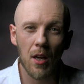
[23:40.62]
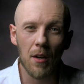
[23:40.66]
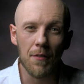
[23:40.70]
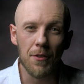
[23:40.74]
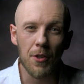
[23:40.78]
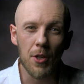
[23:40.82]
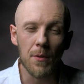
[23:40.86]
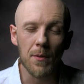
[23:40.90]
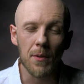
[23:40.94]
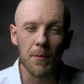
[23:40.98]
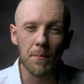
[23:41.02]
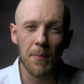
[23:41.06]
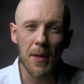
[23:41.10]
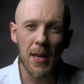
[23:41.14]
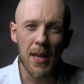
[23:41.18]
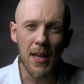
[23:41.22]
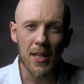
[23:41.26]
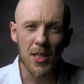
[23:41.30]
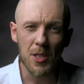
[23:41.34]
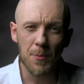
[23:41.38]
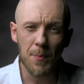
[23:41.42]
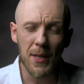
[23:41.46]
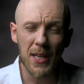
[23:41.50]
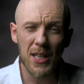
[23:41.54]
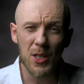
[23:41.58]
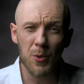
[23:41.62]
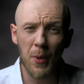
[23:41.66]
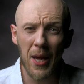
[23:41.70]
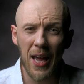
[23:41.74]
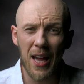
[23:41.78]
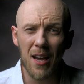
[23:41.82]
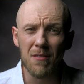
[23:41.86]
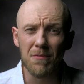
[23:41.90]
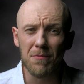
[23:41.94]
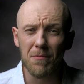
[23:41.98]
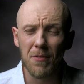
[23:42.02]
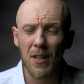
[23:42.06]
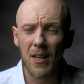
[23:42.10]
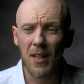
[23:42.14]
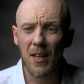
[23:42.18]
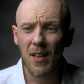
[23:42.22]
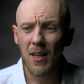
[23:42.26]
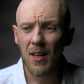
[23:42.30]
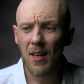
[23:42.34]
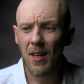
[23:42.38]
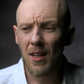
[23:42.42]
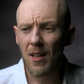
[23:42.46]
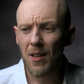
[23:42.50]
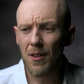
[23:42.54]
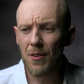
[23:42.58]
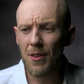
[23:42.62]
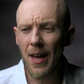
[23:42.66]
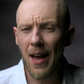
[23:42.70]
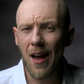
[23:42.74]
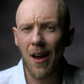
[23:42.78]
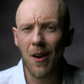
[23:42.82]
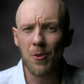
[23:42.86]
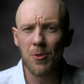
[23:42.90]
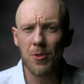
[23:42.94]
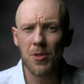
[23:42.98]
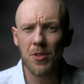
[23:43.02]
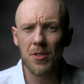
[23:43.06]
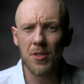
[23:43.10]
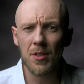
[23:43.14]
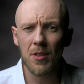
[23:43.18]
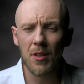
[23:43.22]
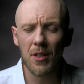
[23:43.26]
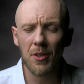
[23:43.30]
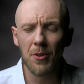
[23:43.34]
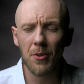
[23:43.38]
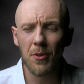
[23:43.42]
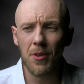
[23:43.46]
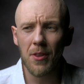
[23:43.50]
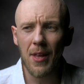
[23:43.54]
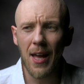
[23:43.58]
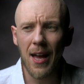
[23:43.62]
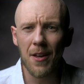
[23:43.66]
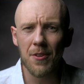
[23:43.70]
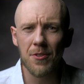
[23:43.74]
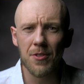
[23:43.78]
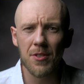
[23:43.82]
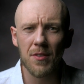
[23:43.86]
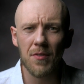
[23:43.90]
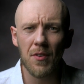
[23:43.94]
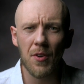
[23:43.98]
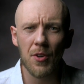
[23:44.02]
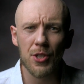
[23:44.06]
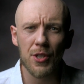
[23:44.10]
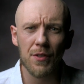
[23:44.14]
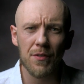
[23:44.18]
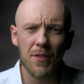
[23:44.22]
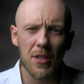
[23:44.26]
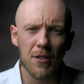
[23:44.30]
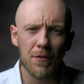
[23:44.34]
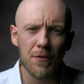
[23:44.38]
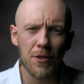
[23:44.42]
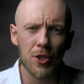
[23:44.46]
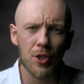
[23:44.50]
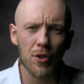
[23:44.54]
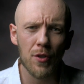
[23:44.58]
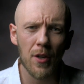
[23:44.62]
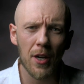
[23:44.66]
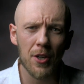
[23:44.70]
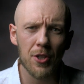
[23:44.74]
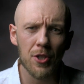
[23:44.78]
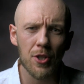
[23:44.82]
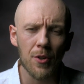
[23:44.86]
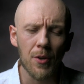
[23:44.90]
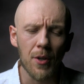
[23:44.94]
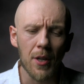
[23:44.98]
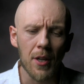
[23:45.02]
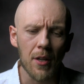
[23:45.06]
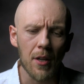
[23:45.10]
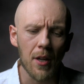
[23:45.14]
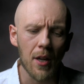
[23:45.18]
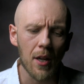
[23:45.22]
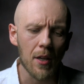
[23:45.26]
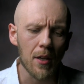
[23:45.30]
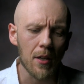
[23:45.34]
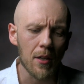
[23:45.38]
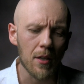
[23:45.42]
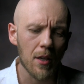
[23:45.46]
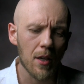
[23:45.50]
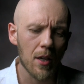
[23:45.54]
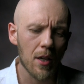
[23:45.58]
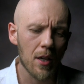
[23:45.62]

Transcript: human beings, because we have thousands, literally thousands of years of infrastructure and